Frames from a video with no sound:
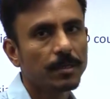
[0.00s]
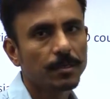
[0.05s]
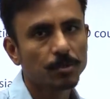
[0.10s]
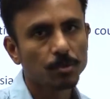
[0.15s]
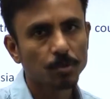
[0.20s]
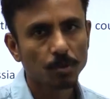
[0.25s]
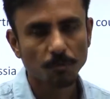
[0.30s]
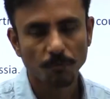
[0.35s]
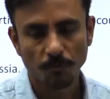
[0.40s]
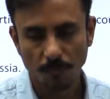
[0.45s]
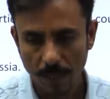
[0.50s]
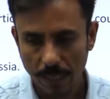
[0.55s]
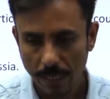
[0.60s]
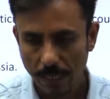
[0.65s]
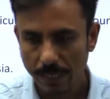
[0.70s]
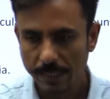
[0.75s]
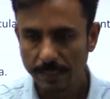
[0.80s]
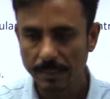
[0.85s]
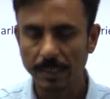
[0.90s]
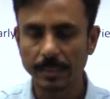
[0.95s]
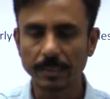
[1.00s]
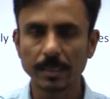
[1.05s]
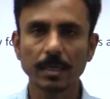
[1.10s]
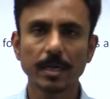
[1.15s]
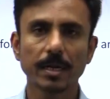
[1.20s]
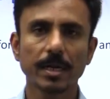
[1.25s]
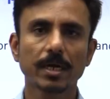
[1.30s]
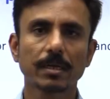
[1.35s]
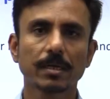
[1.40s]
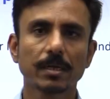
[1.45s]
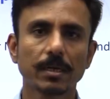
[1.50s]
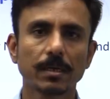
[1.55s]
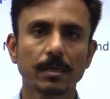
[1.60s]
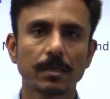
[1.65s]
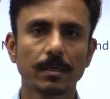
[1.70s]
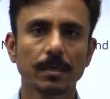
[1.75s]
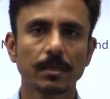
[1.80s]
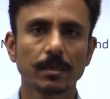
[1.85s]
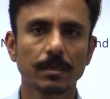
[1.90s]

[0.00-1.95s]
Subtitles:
So the world is interconnected,